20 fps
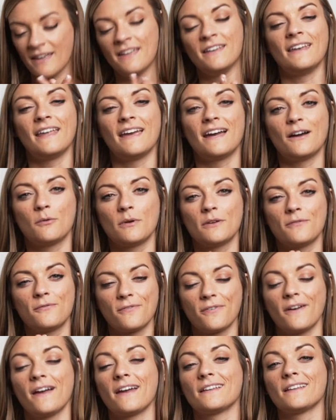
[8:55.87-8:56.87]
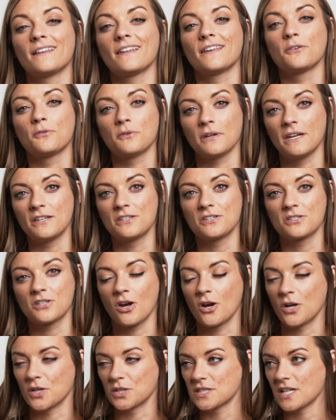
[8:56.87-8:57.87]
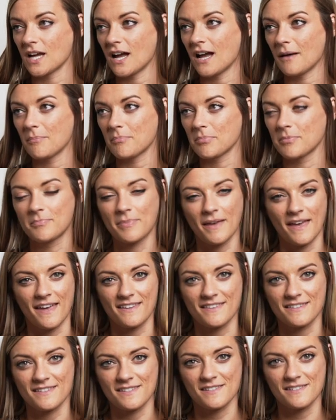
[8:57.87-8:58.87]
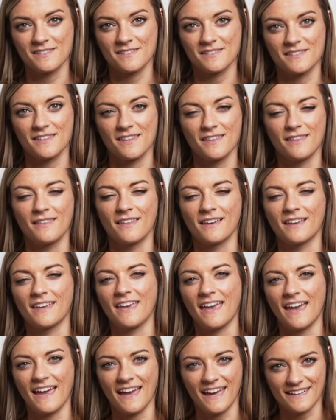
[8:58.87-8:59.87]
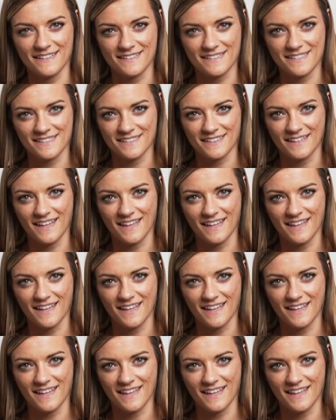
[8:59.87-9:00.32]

And now we've finally reached our top pets, the cat